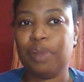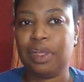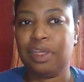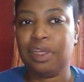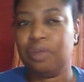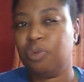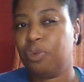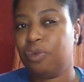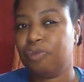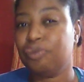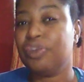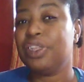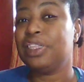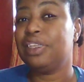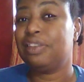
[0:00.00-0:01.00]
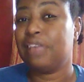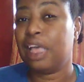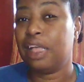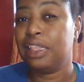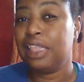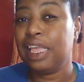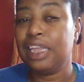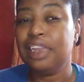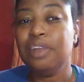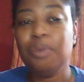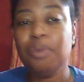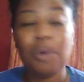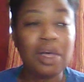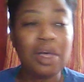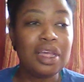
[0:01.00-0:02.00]
but won't really tell
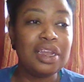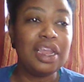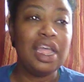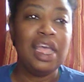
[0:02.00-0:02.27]
anyone,